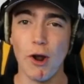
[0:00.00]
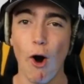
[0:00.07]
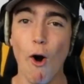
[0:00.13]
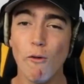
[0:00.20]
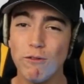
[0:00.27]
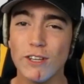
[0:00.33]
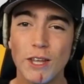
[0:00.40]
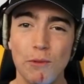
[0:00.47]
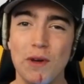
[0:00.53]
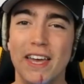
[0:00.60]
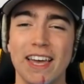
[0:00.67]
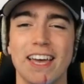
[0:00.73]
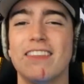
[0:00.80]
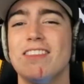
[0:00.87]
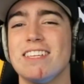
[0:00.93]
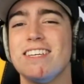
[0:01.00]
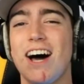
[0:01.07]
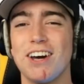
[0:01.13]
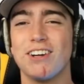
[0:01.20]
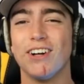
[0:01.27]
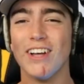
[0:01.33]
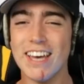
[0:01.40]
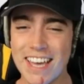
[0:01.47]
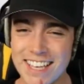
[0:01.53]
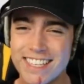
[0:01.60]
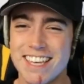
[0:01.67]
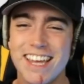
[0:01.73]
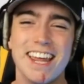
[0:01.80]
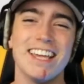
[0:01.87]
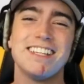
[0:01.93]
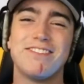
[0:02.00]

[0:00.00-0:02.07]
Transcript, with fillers: Hopefully we can get the title in today's